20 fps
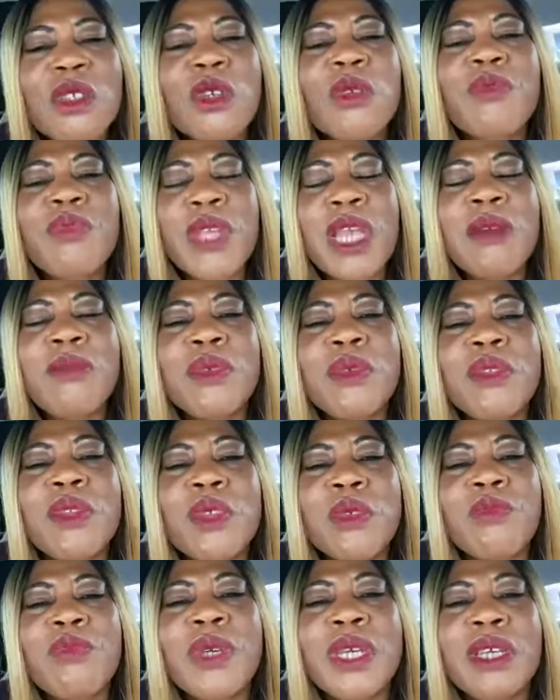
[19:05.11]
to be able
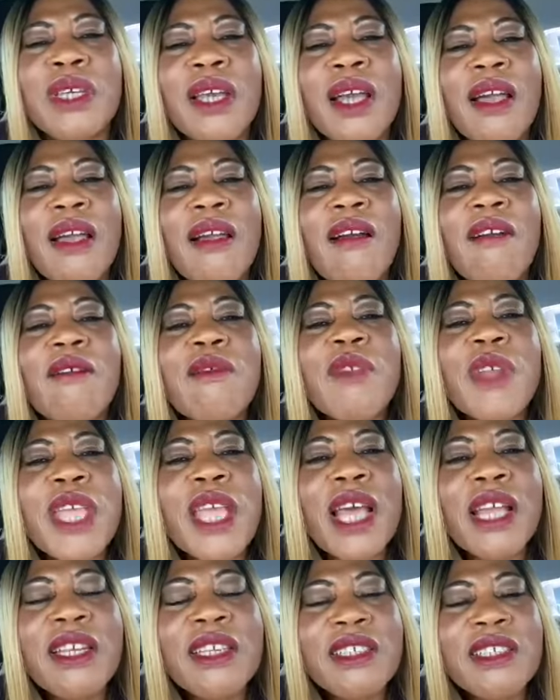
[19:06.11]
to be
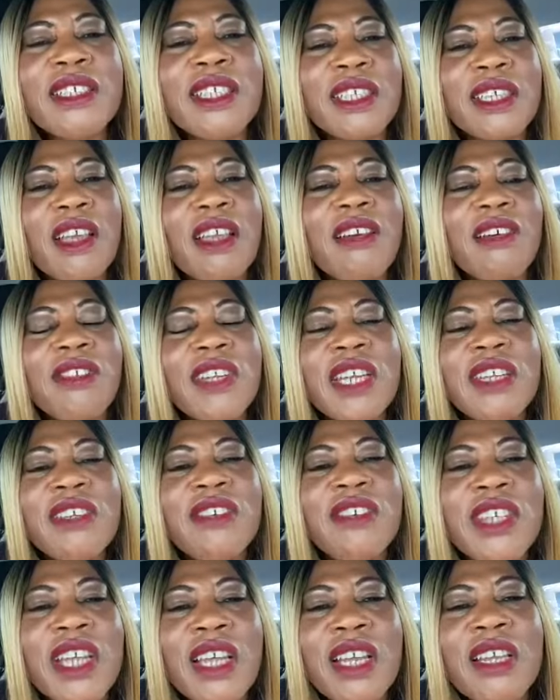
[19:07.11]
reality on a
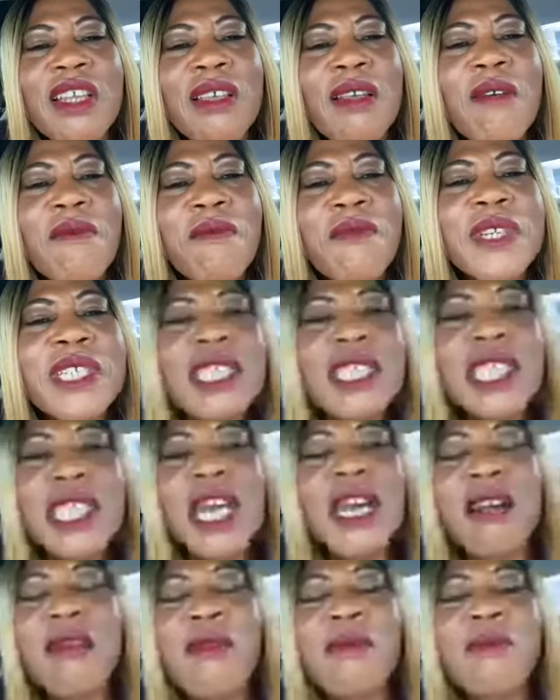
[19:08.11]
daily
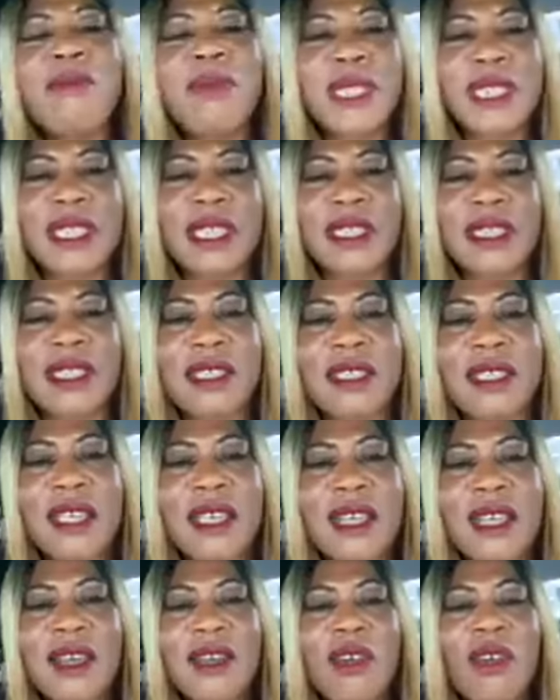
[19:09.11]
physical basis
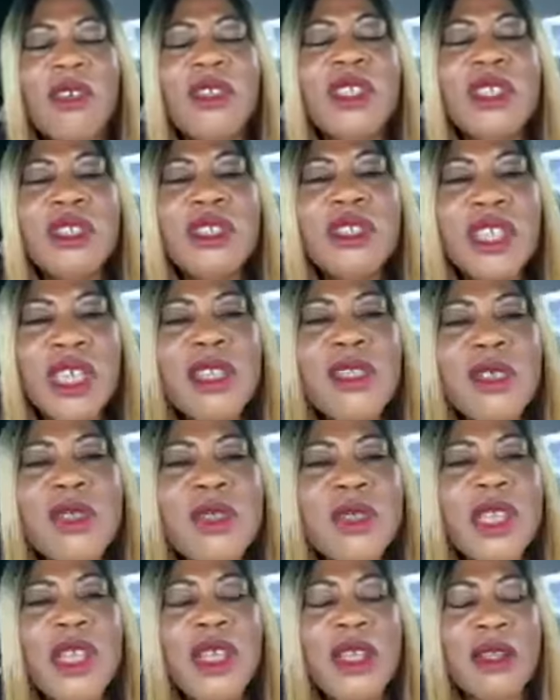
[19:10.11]
on a day to
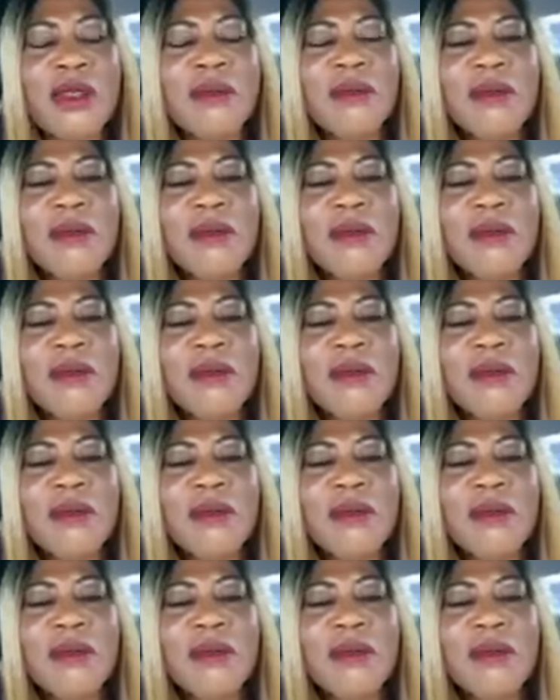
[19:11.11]
day.